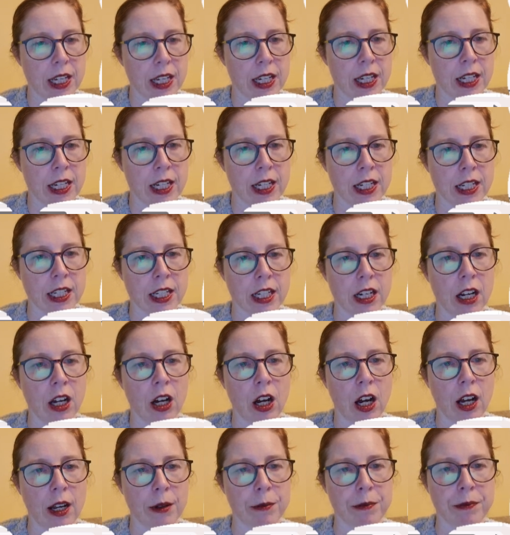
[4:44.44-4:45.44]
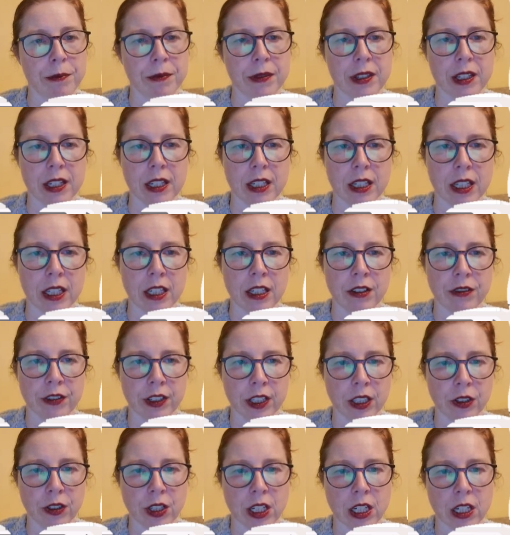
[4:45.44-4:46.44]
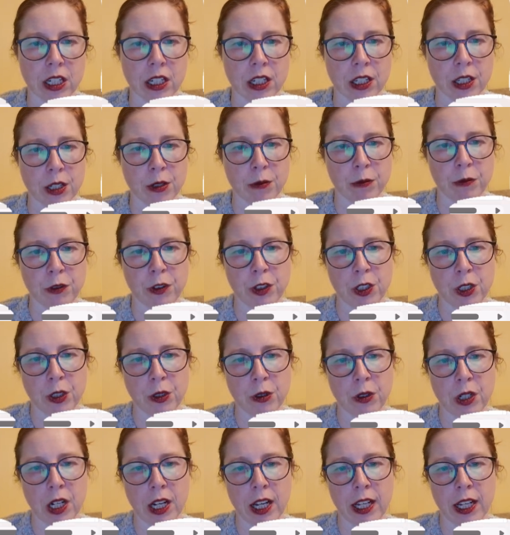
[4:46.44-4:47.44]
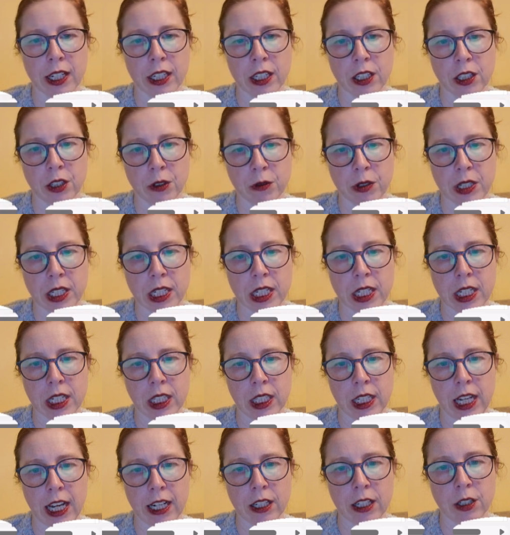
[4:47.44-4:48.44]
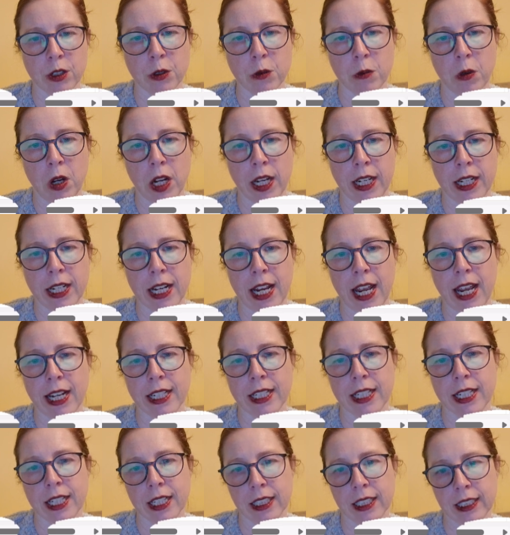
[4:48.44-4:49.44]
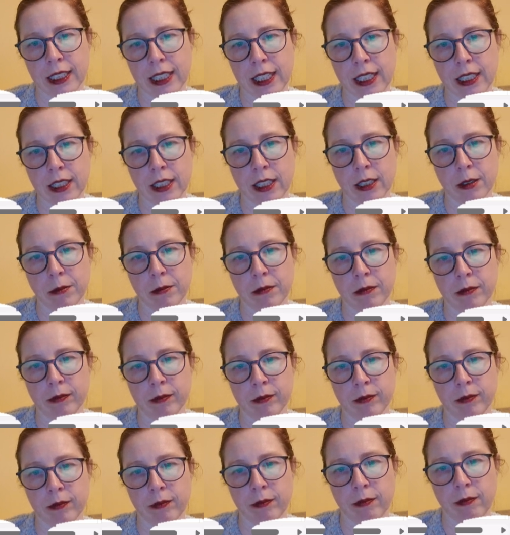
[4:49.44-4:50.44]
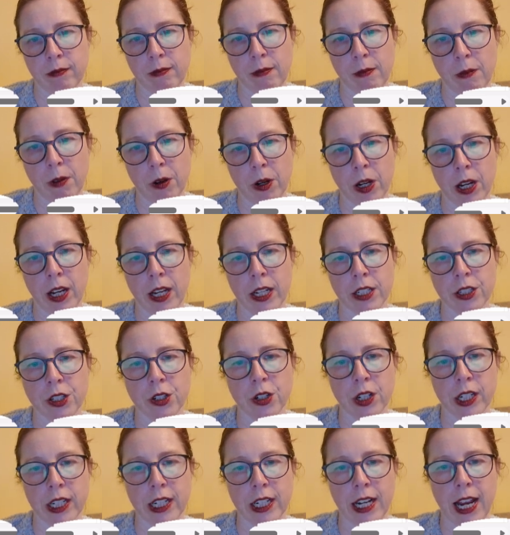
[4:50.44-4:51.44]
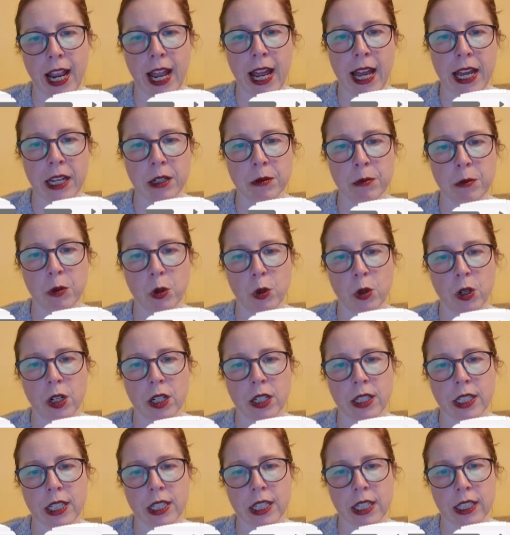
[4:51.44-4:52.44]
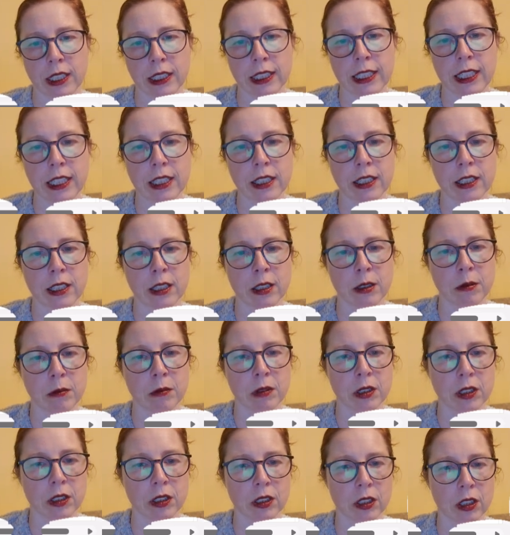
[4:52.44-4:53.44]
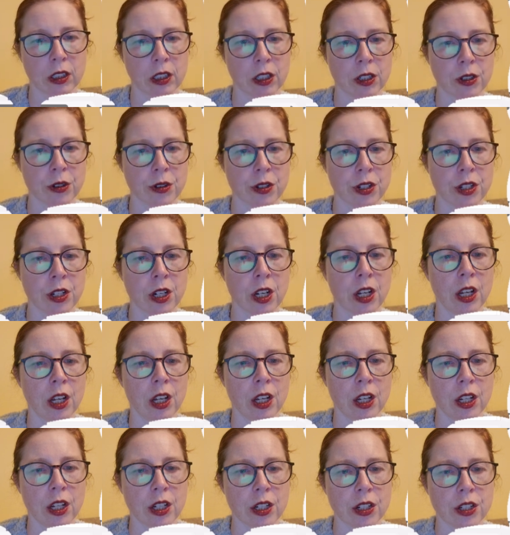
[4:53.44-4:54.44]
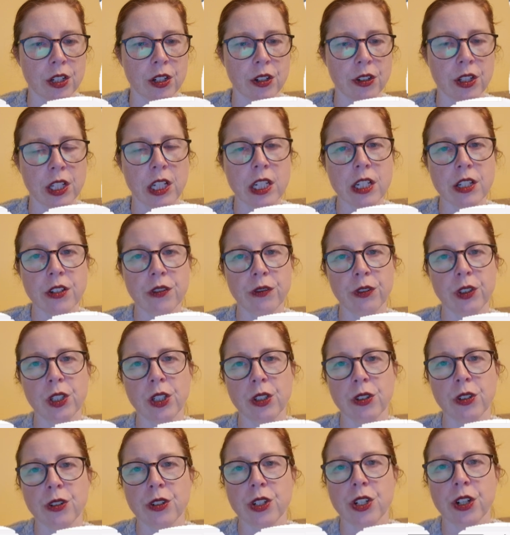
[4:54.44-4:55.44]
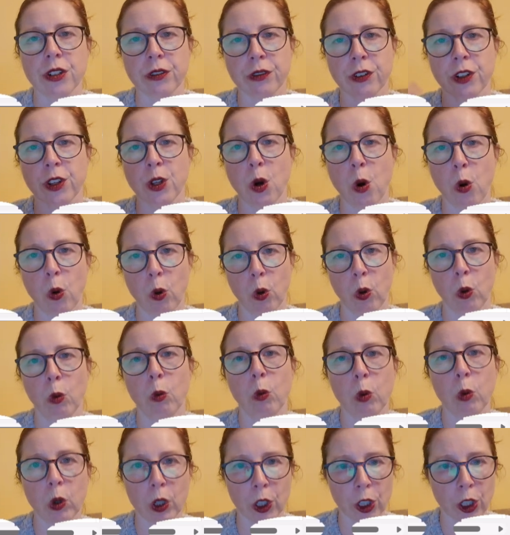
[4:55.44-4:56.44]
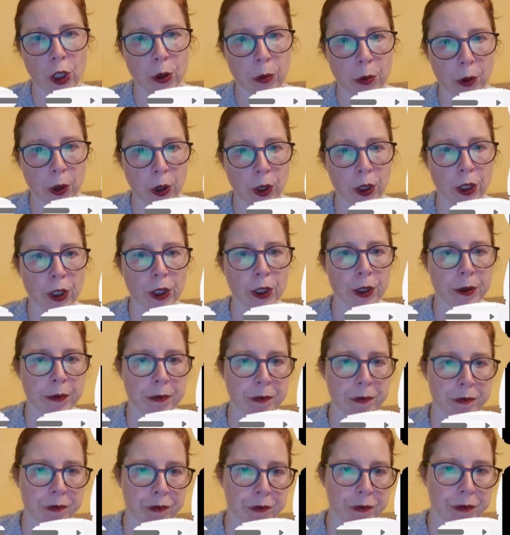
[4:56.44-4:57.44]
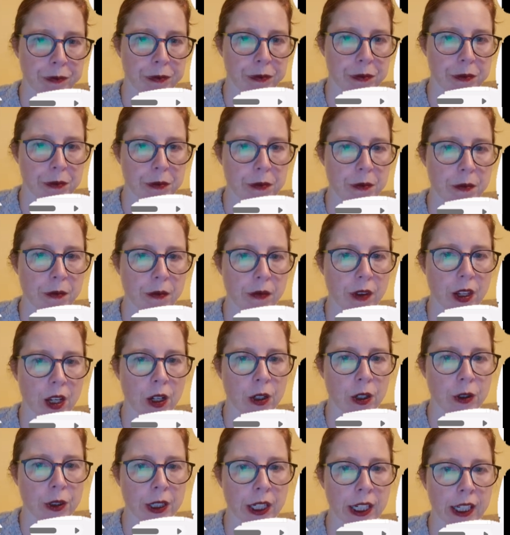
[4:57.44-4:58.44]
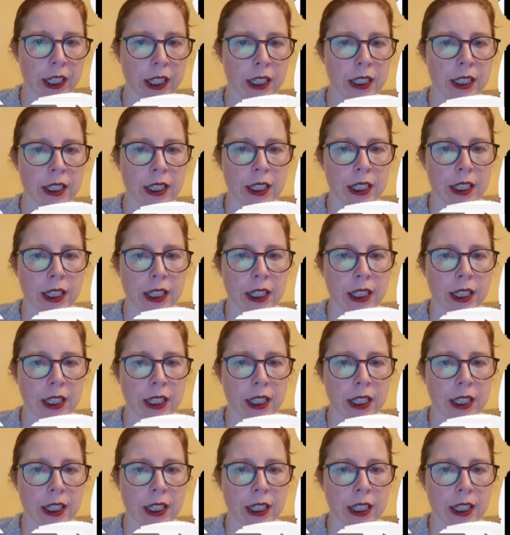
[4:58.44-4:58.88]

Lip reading: is, if I go into custom view, I can always select one and delete them. Okay, so I can add more, delete them, close. So these views are for the whole workbook. Okay,